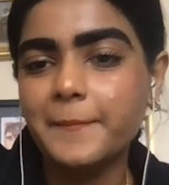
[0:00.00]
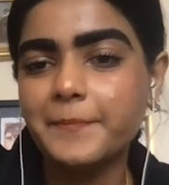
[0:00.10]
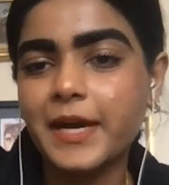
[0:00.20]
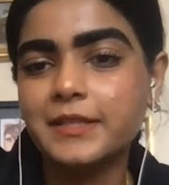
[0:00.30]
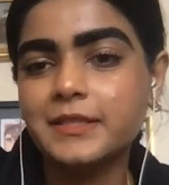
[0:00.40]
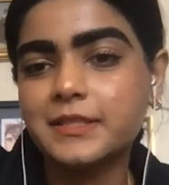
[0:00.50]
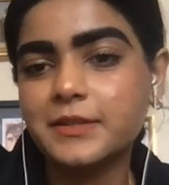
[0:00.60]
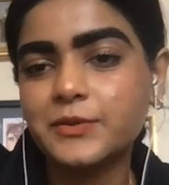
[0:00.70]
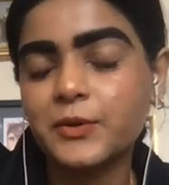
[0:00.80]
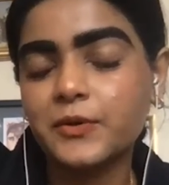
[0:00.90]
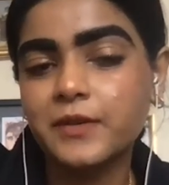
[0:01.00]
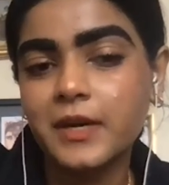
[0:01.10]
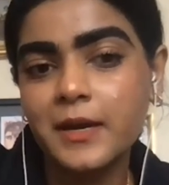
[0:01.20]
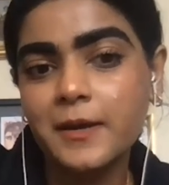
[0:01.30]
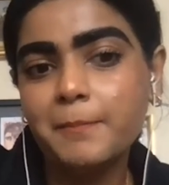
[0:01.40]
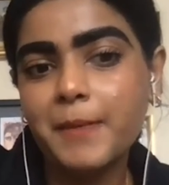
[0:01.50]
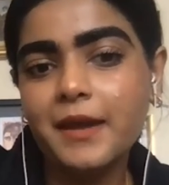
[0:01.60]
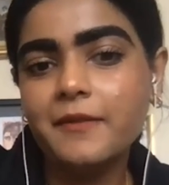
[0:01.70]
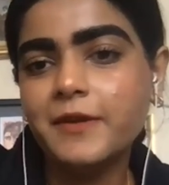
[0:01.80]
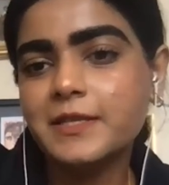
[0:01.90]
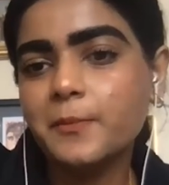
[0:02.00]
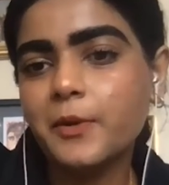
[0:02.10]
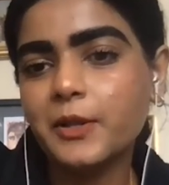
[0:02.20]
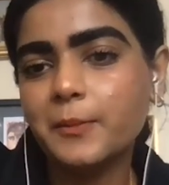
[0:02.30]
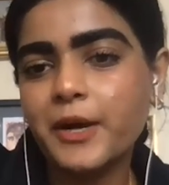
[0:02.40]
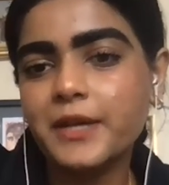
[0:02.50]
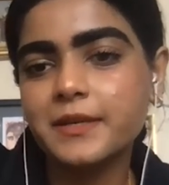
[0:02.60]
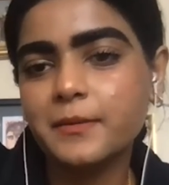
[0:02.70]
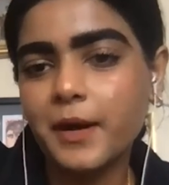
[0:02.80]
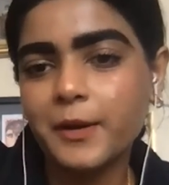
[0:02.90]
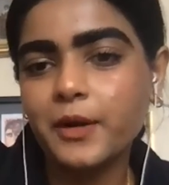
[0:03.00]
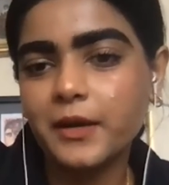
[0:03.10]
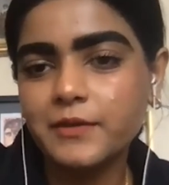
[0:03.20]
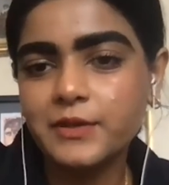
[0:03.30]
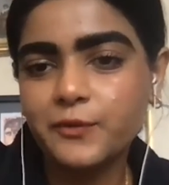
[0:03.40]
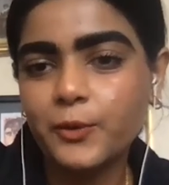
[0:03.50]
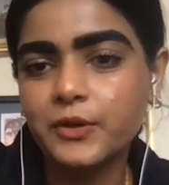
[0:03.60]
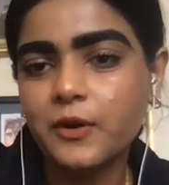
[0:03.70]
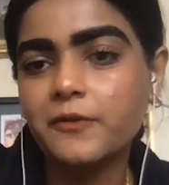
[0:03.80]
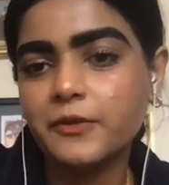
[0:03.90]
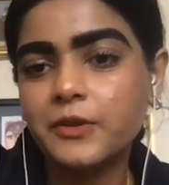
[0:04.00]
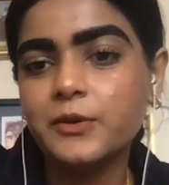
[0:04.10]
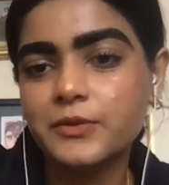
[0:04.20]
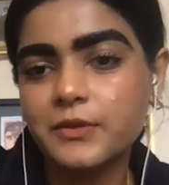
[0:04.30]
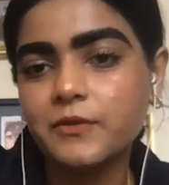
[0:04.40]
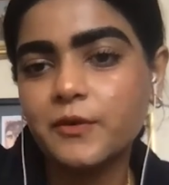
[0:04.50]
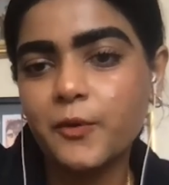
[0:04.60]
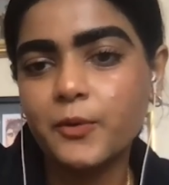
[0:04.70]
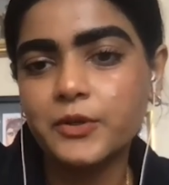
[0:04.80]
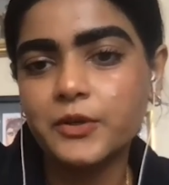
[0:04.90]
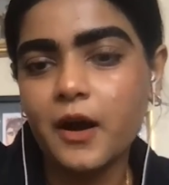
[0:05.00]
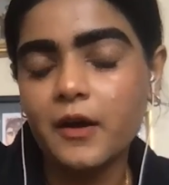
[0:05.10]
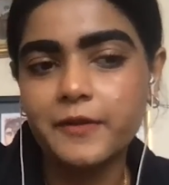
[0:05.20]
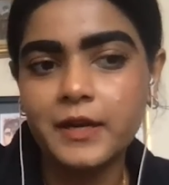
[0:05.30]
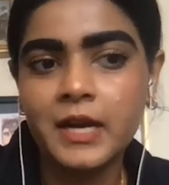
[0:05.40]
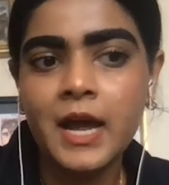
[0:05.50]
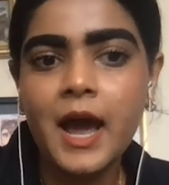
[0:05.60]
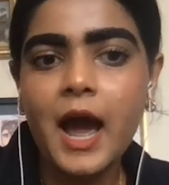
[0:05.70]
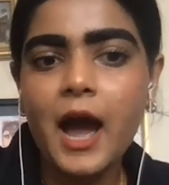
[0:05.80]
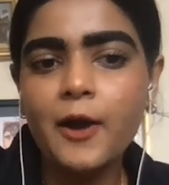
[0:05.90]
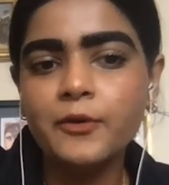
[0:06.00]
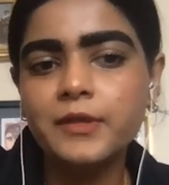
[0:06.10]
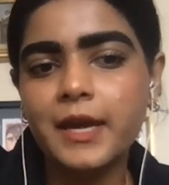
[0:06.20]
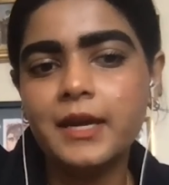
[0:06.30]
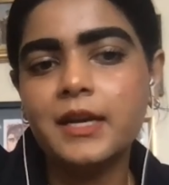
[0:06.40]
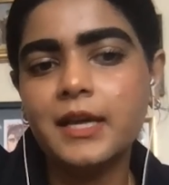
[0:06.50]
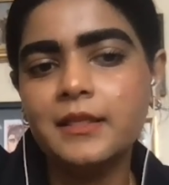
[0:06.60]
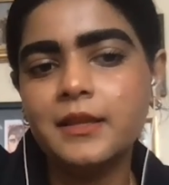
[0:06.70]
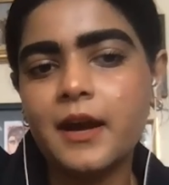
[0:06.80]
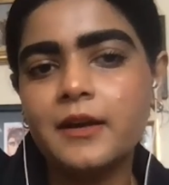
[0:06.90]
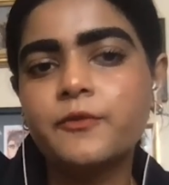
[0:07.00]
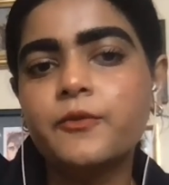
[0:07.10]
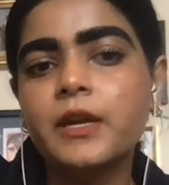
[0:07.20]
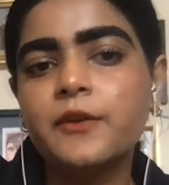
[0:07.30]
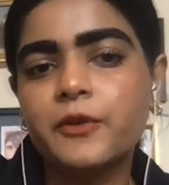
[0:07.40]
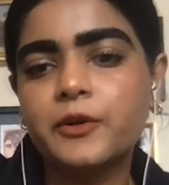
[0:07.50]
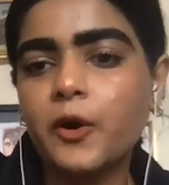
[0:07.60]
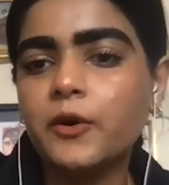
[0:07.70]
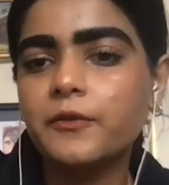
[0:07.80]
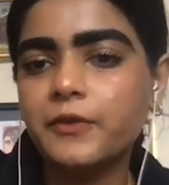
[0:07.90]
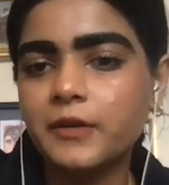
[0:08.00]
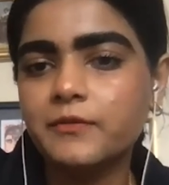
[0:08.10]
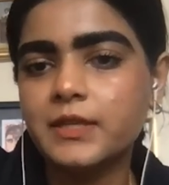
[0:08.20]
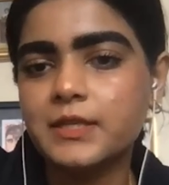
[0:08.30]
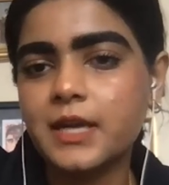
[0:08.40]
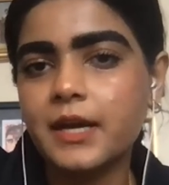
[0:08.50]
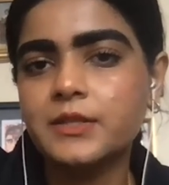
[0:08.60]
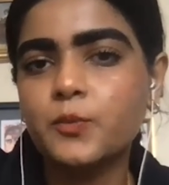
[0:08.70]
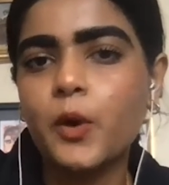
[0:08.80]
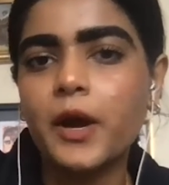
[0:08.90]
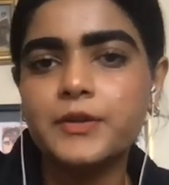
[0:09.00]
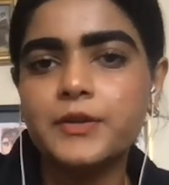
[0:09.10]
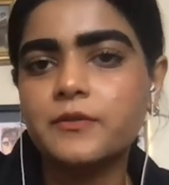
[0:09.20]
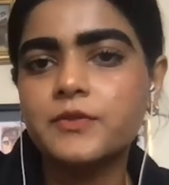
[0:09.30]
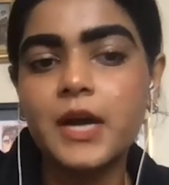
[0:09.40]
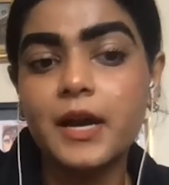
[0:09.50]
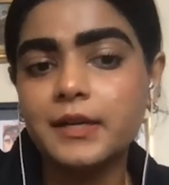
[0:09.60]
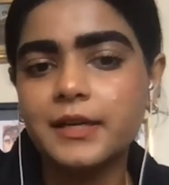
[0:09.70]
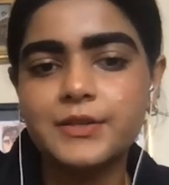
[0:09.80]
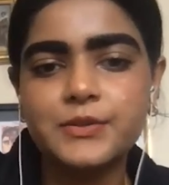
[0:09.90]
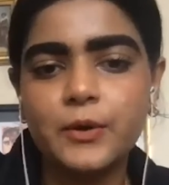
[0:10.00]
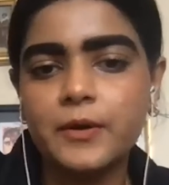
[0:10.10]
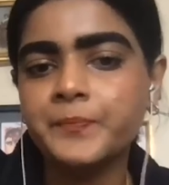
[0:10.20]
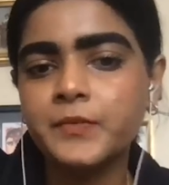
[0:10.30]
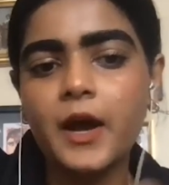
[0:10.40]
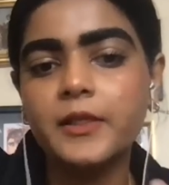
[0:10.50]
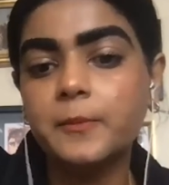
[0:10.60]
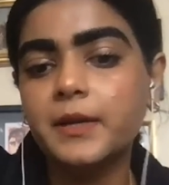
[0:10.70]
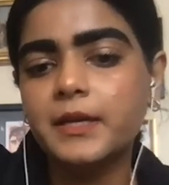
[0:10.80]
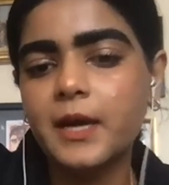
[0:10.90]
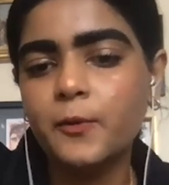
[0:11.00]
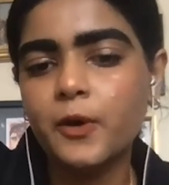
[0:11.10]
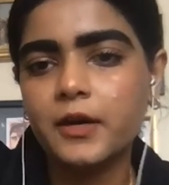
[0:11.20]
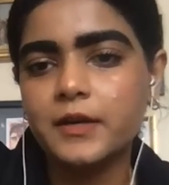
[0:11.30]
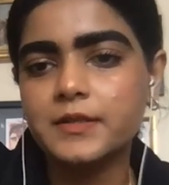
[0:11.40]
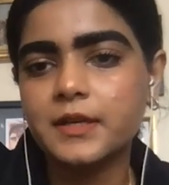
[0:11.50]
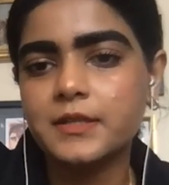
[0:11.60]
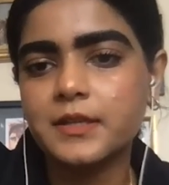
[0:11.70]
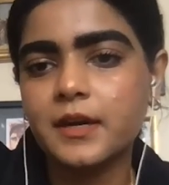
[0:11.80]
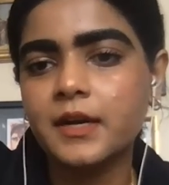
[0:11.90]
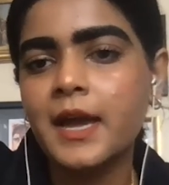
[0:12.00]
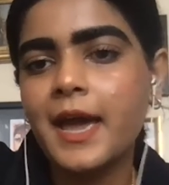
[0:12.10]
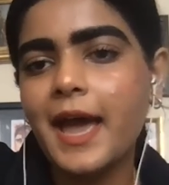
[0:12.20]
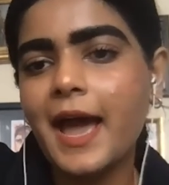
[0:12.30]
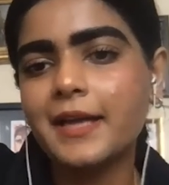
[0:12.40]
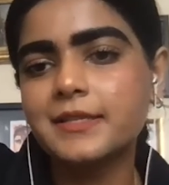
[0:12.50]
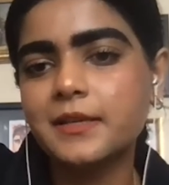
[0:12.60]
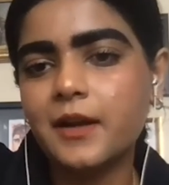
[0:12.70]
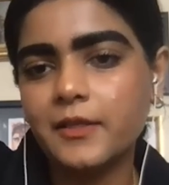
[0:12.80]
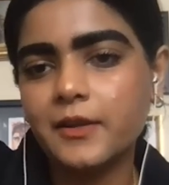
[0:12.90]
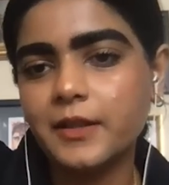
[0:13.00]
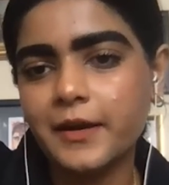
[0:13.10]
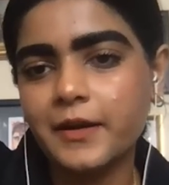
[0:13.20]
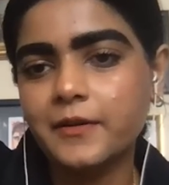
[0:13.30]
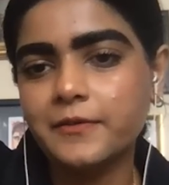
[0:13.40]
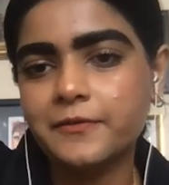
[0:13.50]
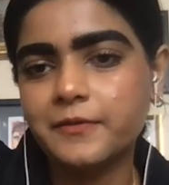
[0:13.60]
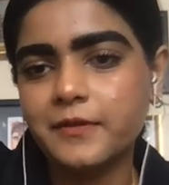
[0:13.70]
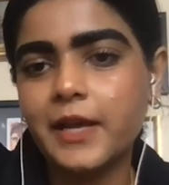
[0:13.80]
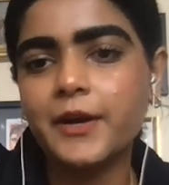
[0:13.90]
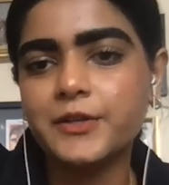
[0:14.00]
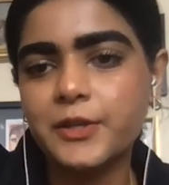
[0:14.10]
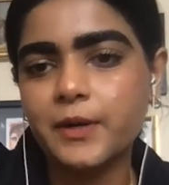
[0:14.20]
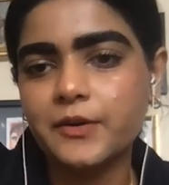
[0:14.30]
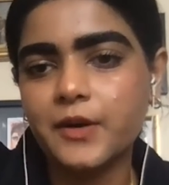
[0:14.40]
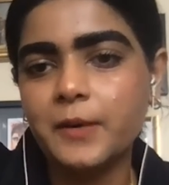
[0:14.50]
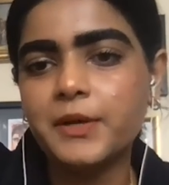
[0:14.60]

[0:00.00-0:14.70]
That's sort of made visible and present by way of this photograph or the use of the photograph, and how then in the kind of re-photography of these sites where sort of journalists or other media workers concerned adds another layer to it, right?